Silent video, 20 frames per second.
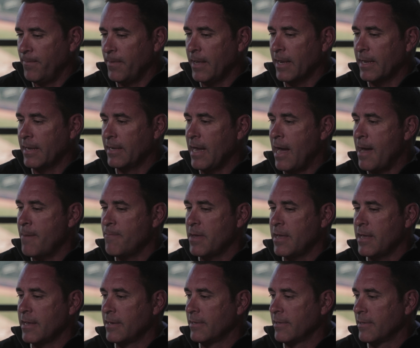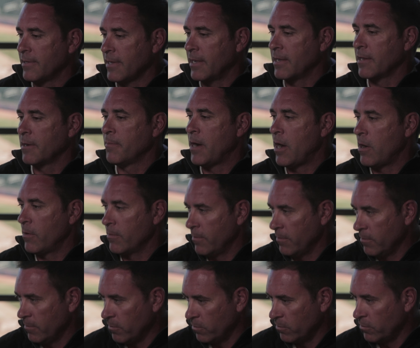it got me into thinking
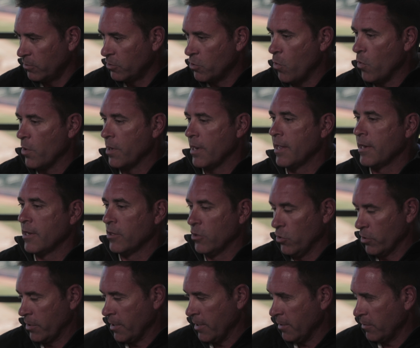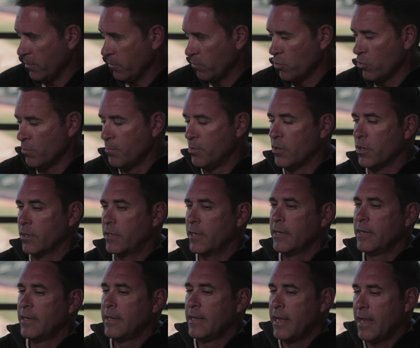about going in and looking at the rule book
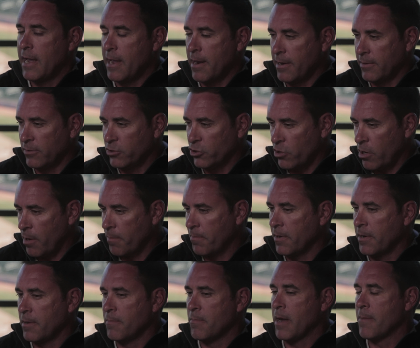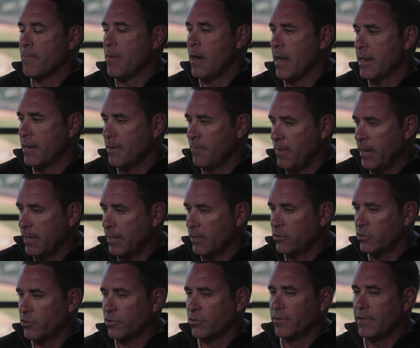and sharpening my mind and
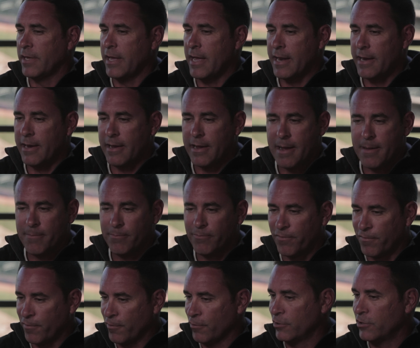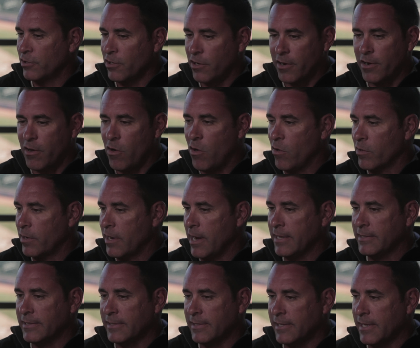making sure that I'm versed on all
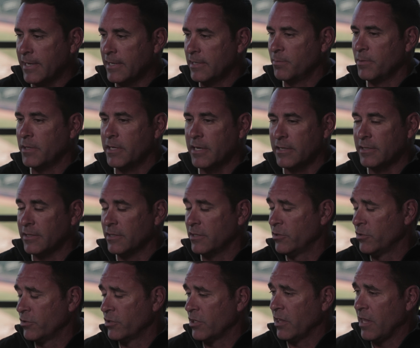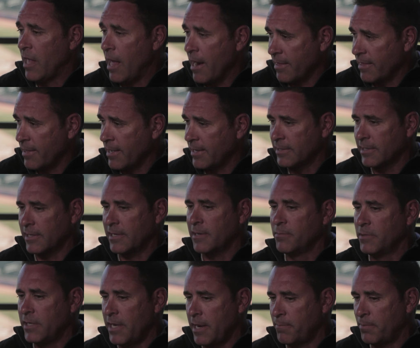kinds of things, because there's a lot of things that
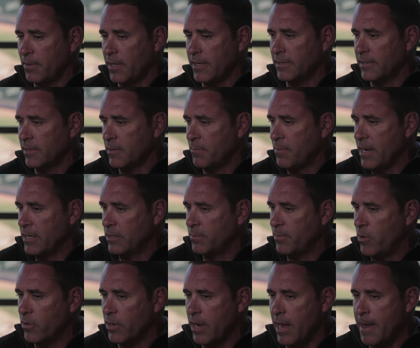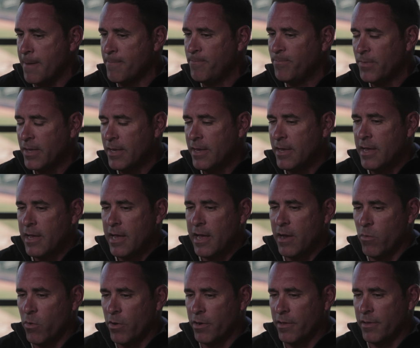can take place in a baseball game. And one